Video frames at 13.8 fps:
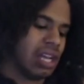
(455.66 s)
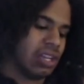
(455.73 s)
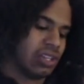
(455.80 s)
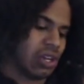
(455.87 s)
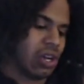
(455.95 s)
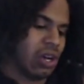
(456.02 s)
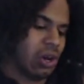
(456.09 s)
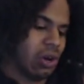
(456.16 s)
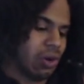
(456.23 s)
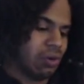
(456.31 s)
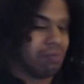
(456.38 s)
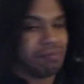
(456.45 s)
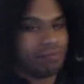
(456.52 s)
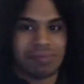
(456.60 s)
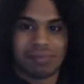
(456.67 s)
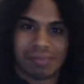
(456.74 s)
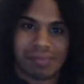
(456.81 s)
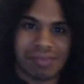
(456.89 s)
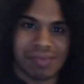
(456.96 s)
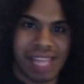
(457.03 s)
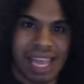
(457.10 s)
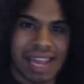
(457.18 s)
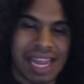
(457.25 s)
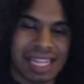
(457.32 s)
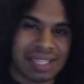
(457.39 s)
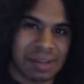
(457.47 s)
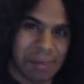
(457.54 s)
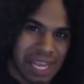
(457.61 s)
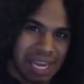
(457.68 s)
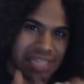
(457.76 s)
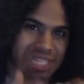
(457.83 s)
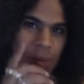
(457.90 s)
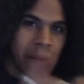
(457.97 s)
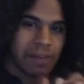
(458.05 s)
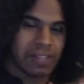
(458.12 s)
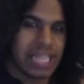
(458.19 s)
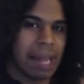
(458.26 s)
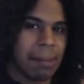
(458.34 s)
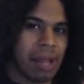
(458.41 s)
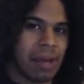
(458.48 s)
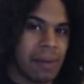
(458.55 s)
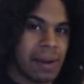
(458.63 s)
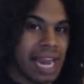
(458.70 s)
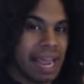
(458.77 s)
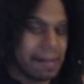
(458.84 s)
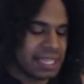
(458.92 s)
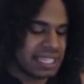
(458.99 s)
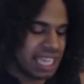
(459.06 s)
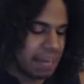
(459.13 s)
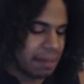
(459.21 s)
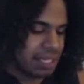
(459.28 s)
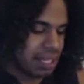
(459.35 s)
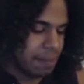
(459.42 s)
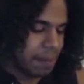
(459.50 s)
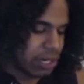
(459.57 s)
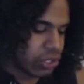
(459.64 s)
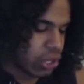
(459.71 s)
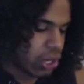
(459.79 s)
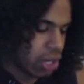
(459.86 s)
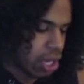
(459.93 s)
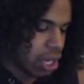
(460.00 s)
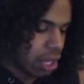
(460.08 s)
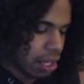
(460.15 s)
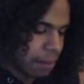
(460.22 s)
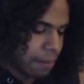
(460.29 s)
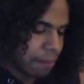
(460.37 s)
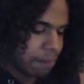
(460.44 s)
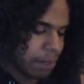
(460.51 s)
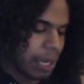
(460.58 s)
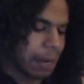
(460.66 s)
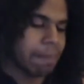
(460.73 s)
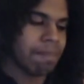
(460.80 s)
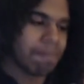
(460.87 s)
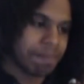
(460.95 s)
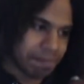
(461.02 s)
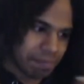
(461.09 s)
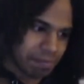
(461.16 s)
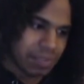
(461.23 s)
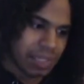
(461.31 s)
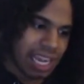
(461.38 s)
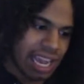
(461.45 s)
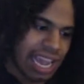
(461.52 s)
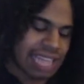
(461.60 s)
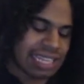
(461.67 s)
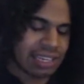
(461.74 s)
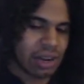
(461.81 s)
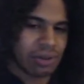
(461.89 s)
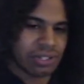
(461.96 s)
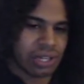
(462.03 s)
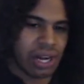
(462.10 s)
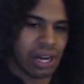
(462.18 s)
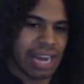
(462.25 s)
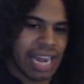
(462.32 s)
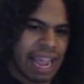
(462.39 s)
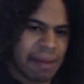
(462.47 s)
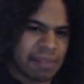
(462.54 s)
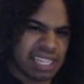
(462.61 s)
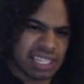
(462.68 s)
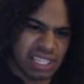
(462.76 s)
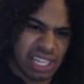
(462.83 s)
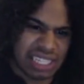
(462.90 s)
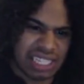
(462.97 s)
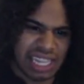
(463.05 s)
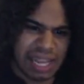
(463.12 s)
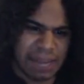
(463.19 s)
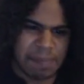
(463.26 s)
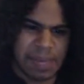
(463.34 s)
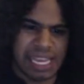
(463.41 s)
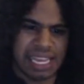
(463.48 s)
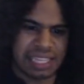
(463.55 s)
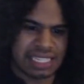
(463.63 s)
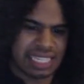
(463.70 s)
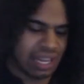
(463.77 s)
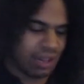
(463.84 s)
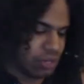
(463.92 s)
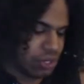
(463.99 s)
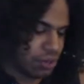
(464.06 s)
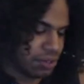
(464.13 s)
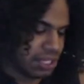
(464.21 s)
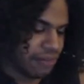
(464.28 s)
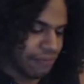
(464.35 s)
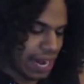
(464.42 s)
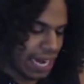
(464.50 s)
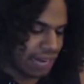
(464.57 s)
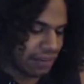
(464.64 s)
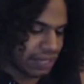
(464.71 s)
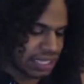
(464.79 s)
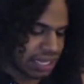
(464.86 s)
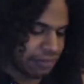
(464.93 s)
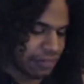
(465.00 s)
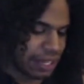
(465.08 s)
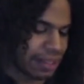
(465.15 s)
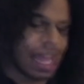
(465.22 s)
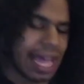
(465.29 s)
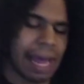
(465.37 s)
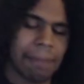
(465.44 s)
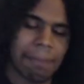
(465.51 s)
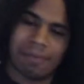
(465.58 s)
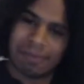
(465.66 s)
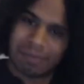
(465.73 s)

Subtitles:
So yeah, we get in somewhat of a timeline when Amethyst came into the picture. But as it goes on, Amethyst doesn't like being sold. She was defective and stuff like that.